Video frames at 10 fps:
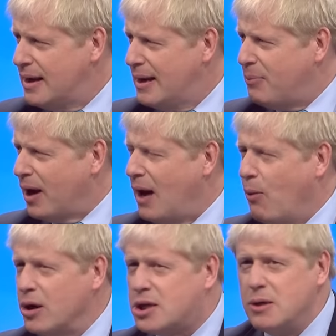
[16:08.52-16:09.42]
But I
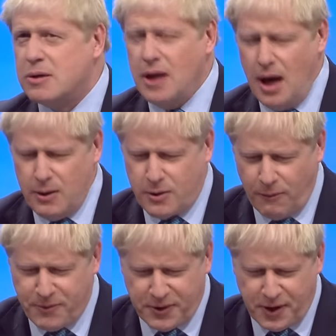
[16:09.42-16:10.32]
want you to know,
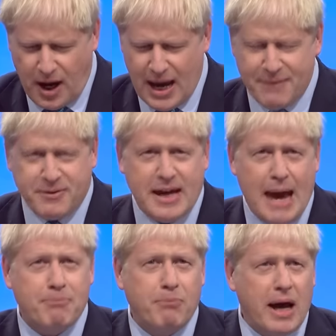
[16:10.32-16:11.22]
conference, that I have
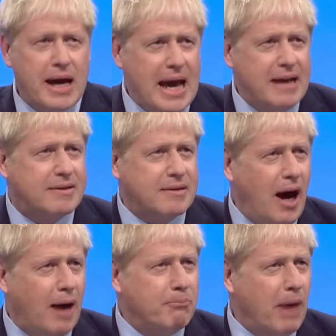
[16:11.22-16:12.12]
kept my ace
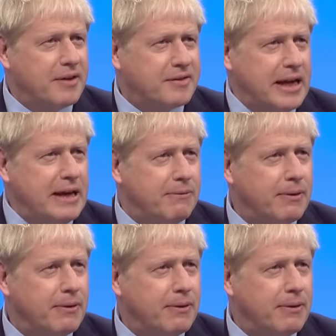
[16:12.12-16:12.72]
up my sleeve.